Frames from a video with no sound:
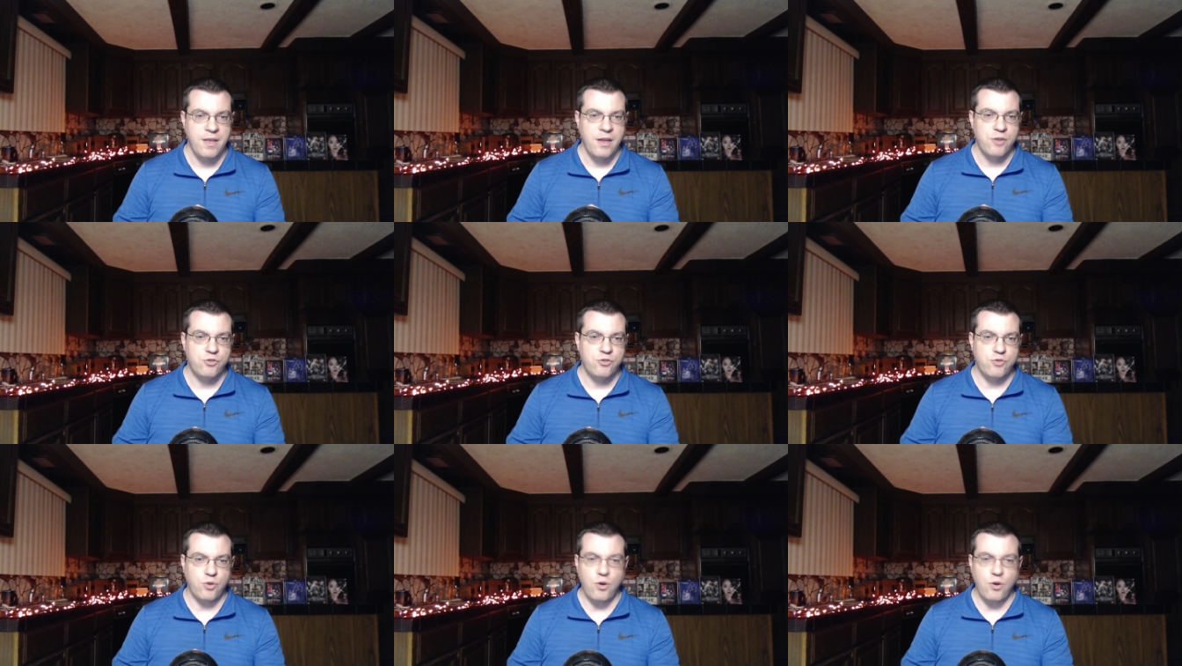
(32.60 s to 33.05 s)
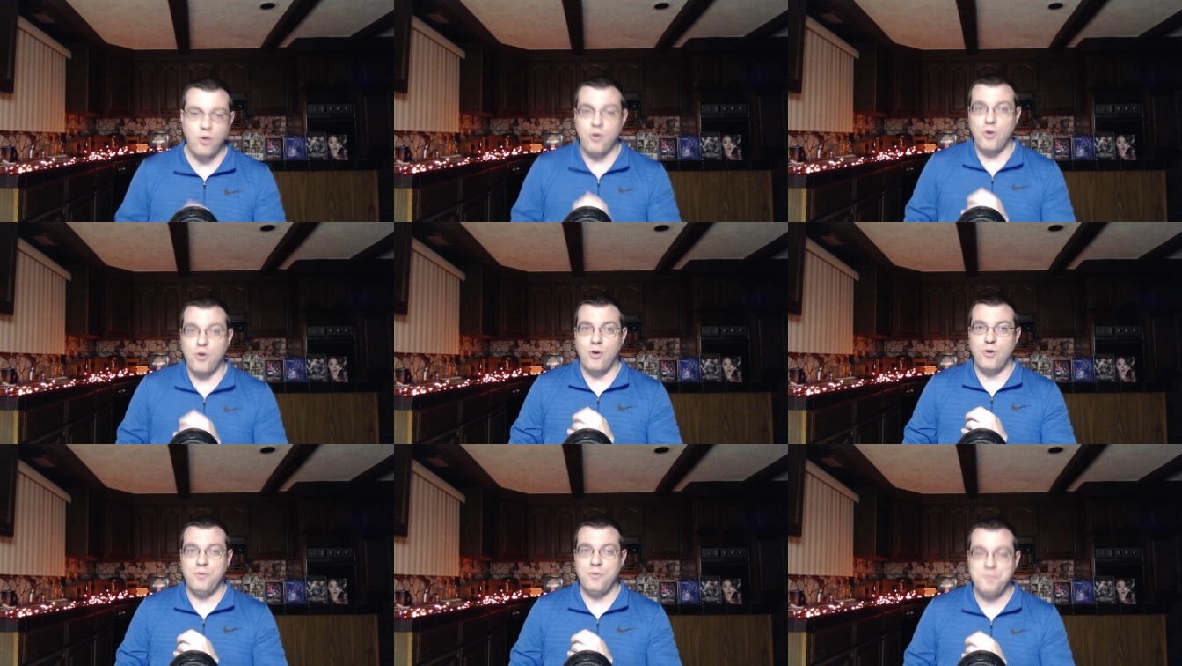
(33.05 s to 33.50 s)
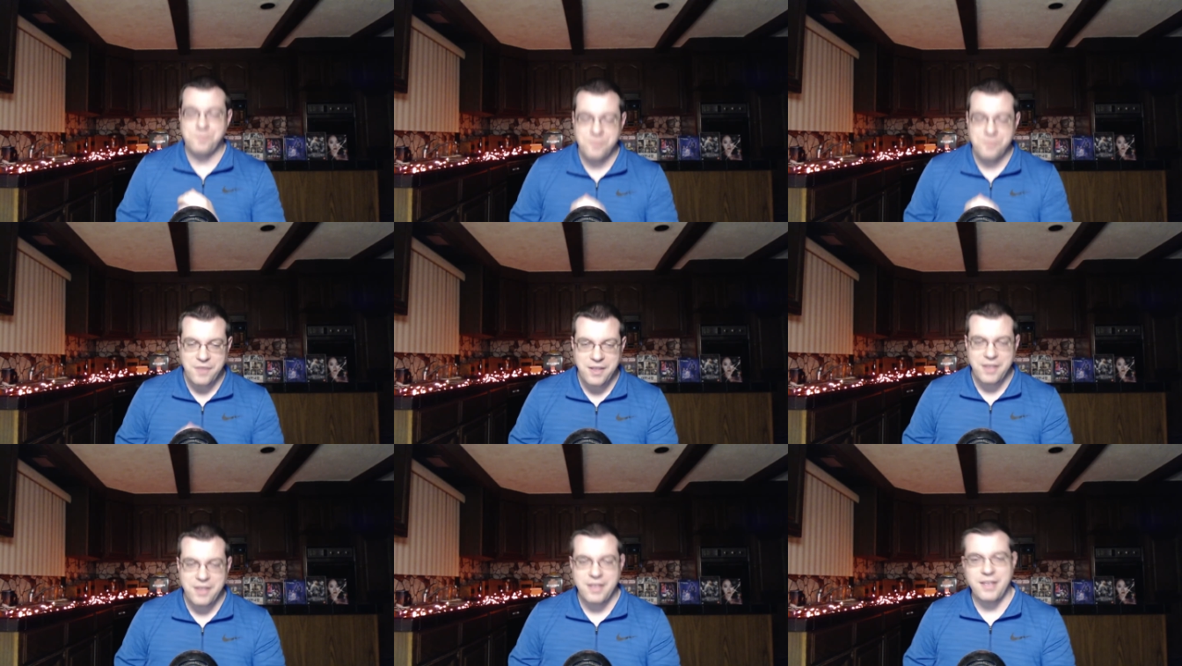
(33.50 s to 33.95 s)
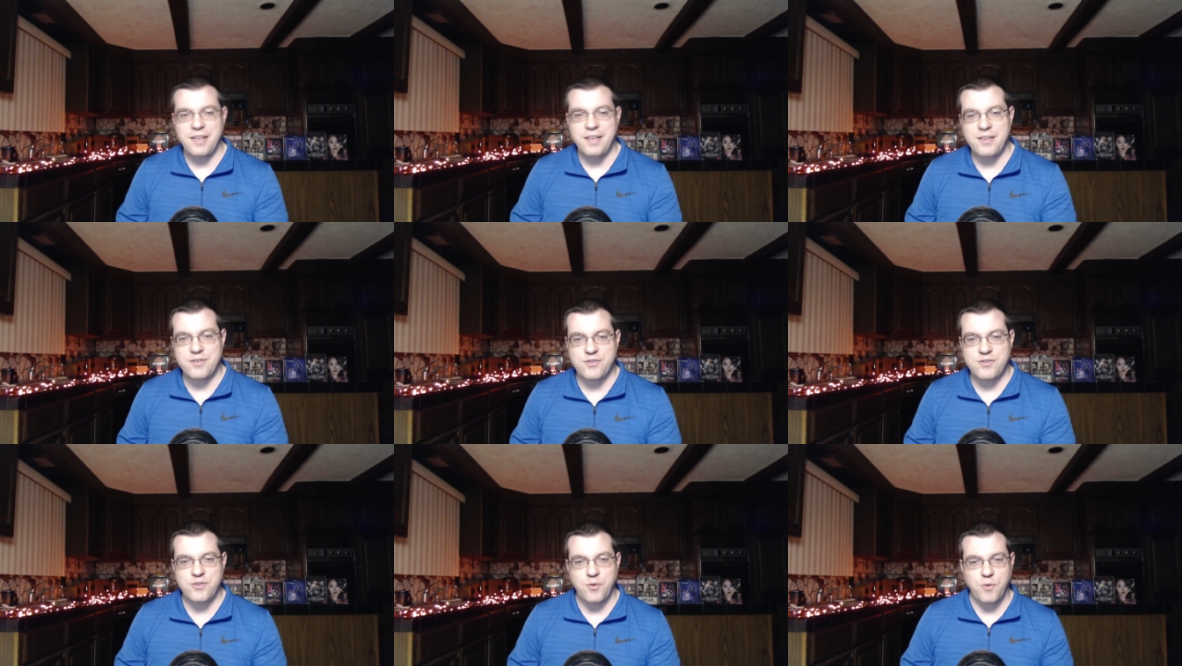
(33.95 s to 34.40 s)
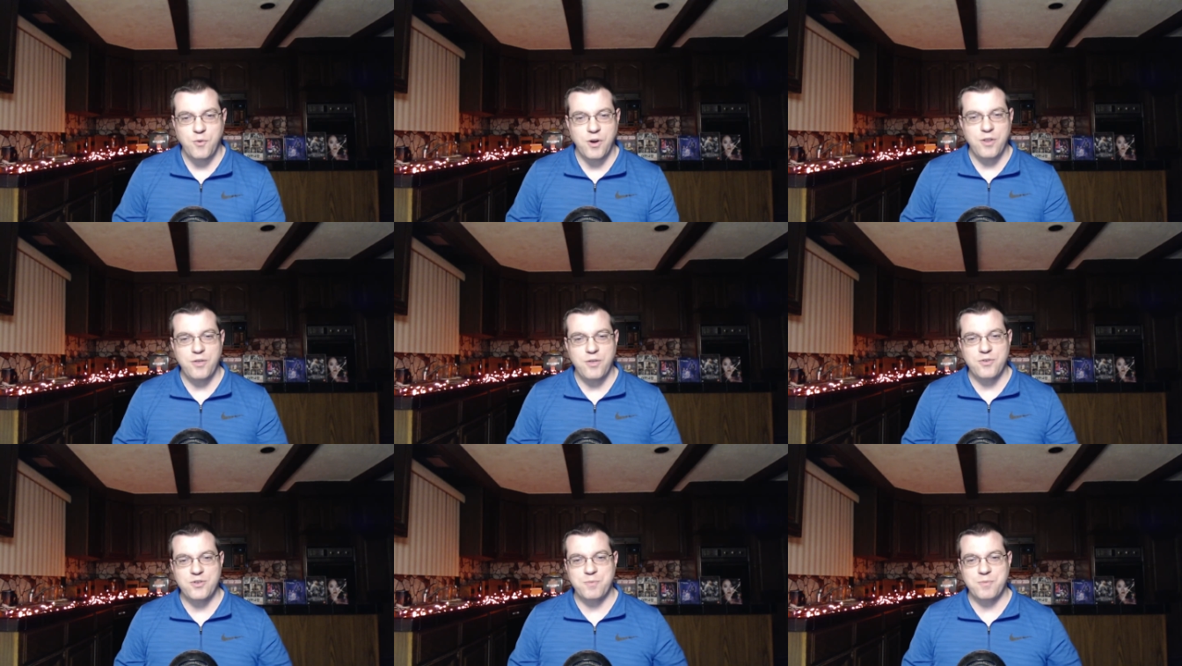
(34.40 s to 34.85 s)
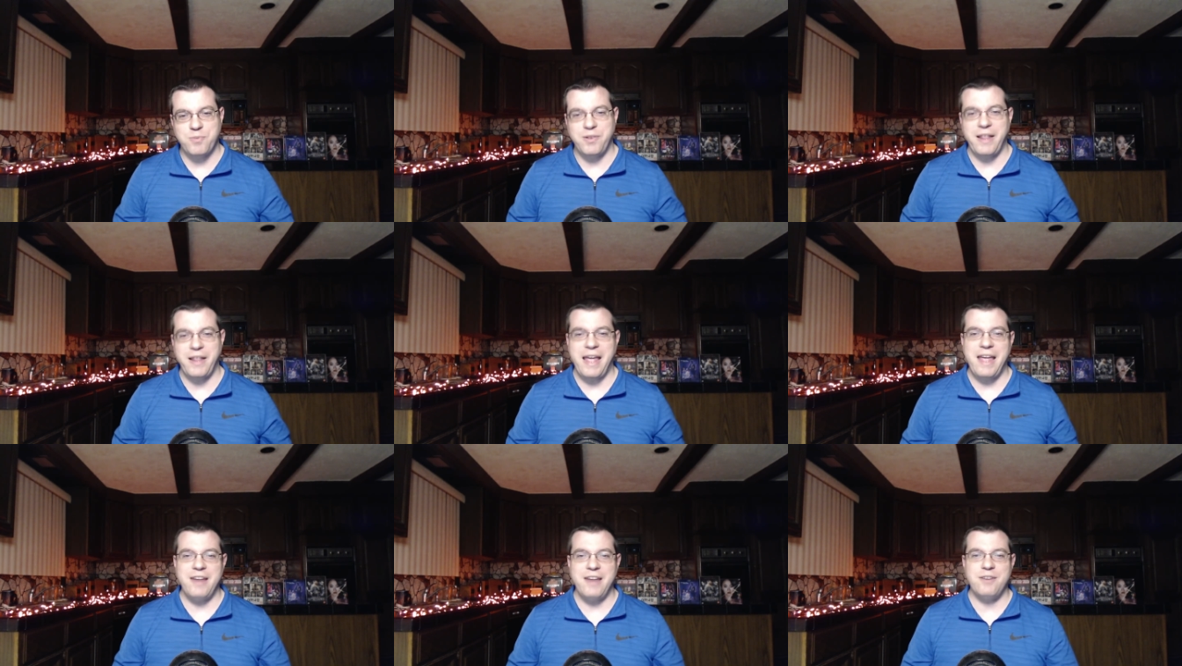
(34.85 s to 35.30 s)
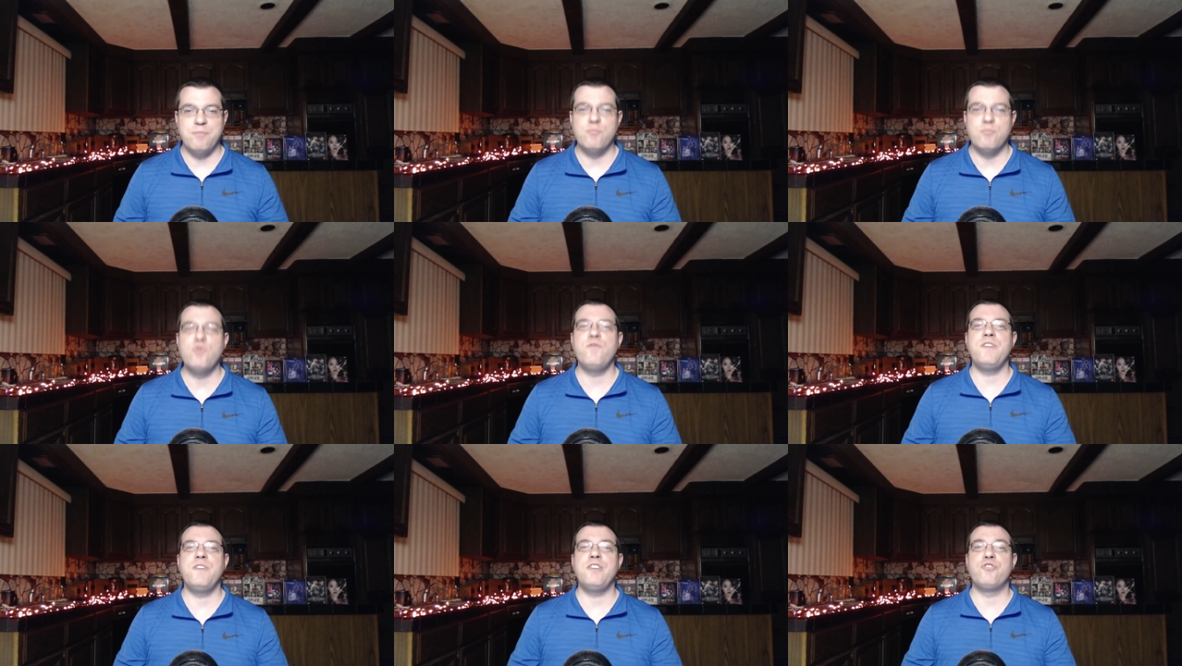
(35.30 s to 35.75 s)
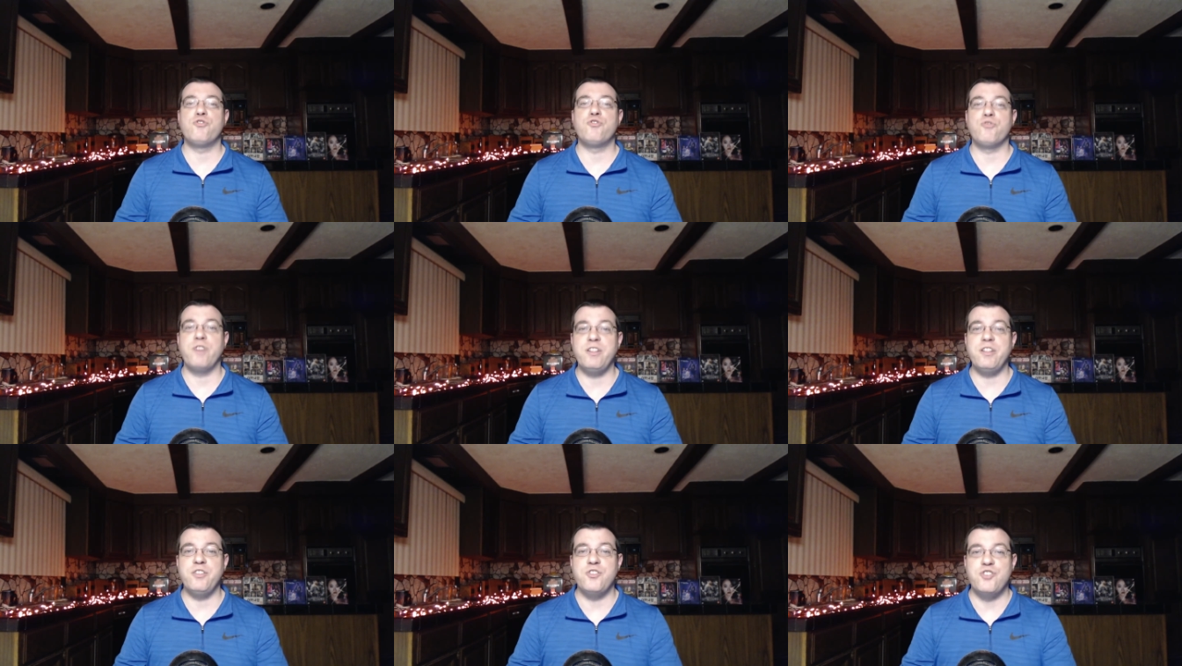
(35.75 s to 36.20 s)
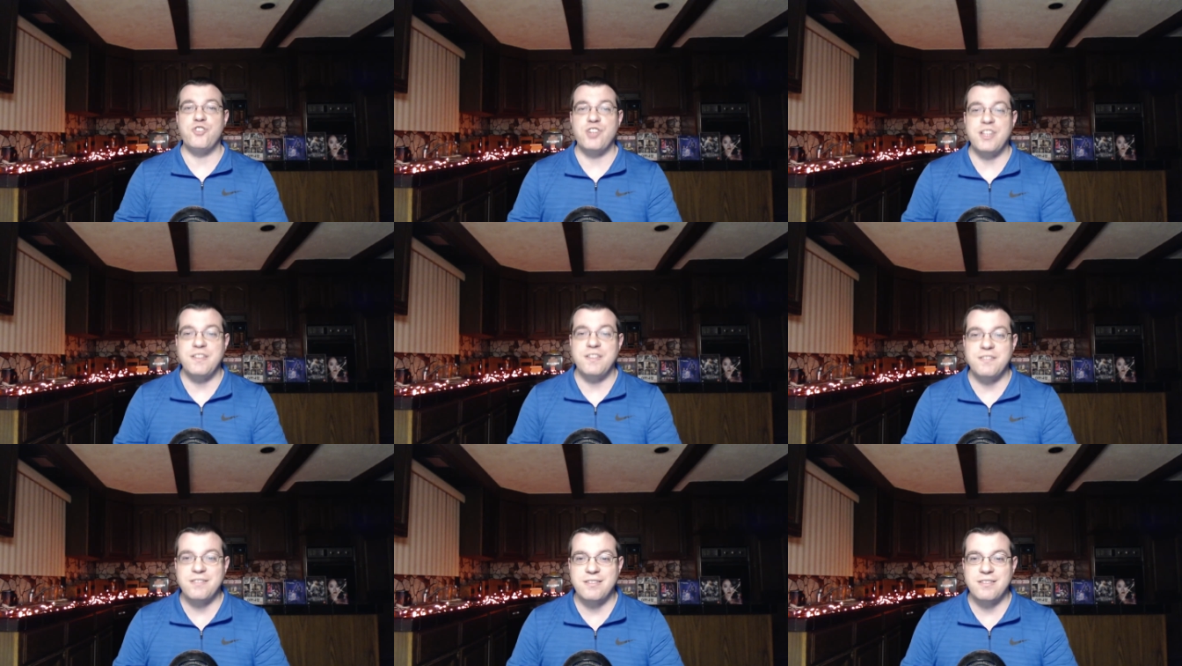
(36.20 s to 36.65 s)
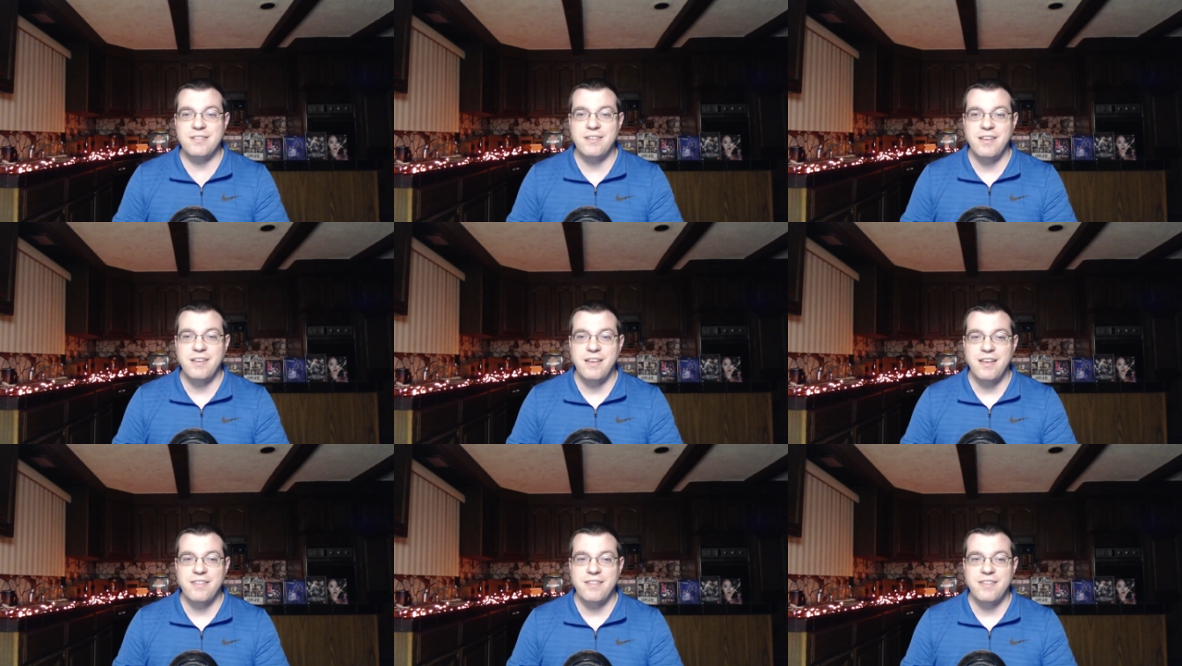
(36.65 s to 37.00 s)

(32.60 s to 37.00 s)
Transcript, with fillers: Dororo is one of those planned movie trilogies